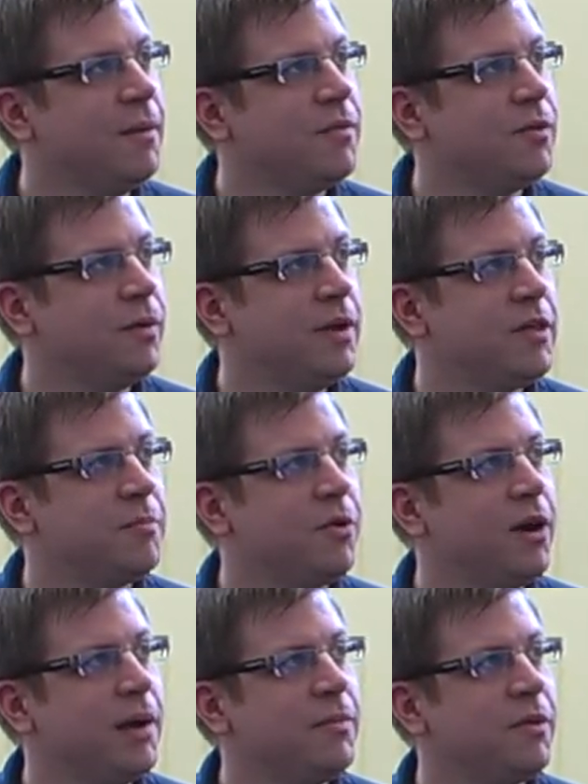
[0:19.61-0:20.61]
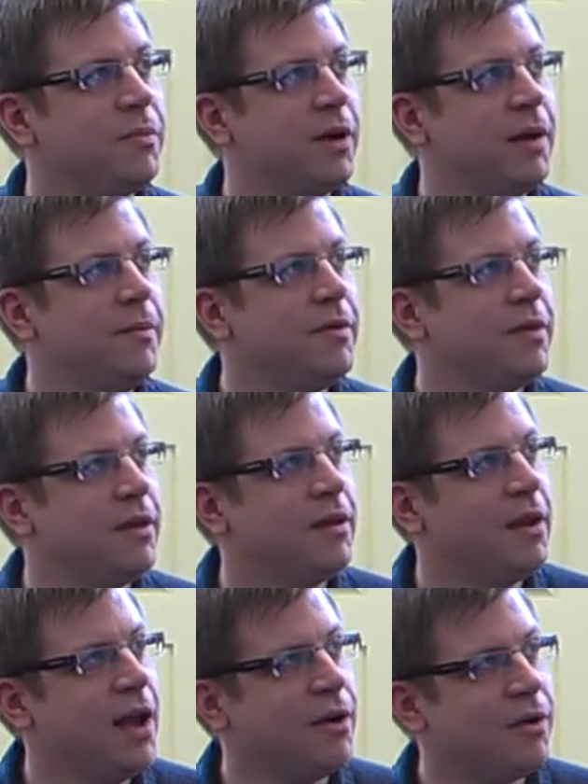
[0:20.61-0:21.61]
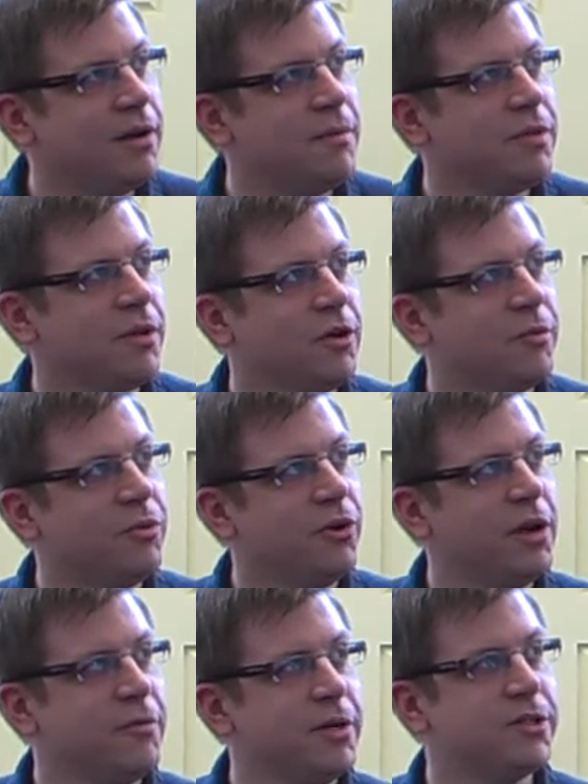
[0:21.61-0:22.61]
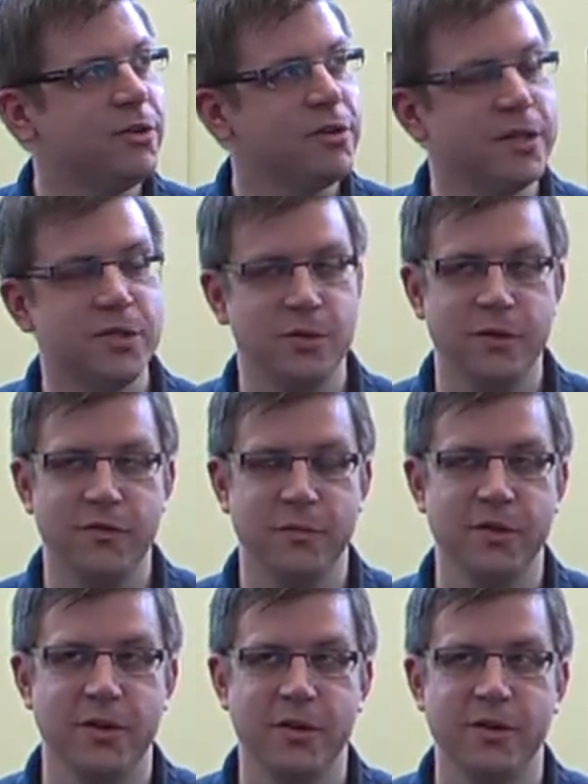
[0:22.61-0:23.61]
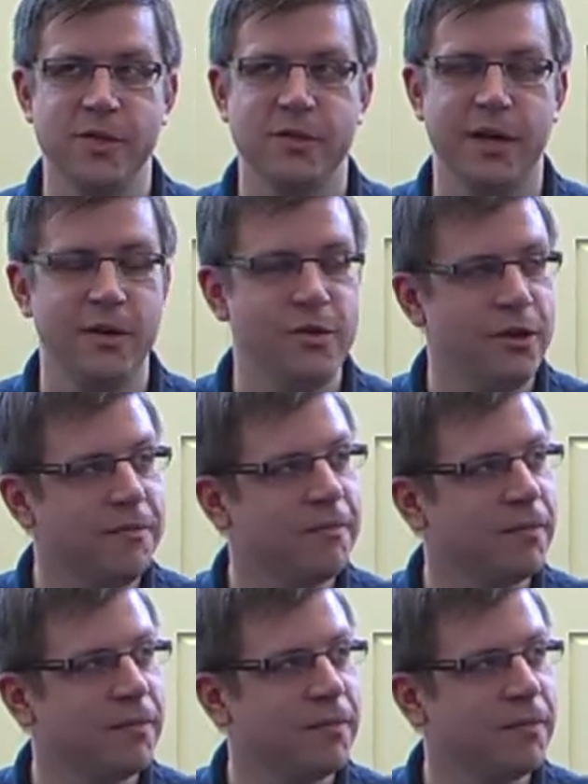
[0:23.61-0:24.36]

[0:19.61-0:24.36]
So what is PRIME? So PRIME is an acronym, so Prairie Research Institute for Materials and Energy.